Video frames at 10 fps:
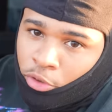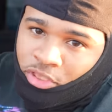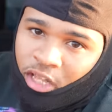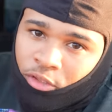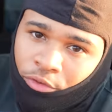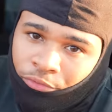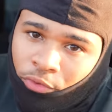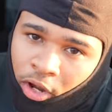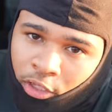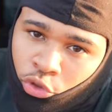Shout out to the
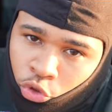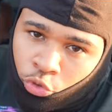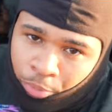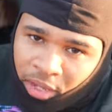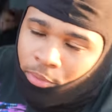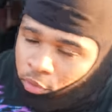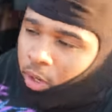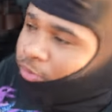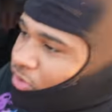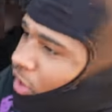fucking troop, baby. You know
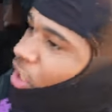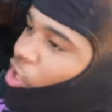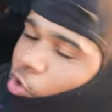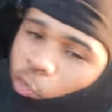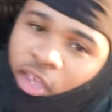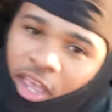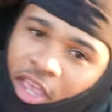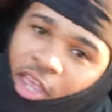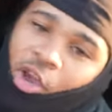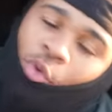what I'm saying?
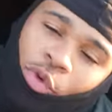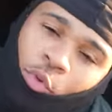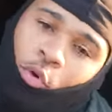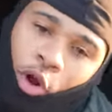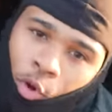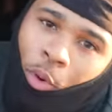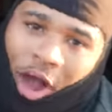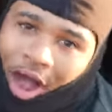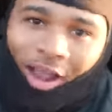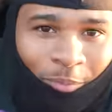We here. We
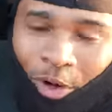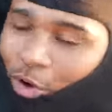worldwide, bro.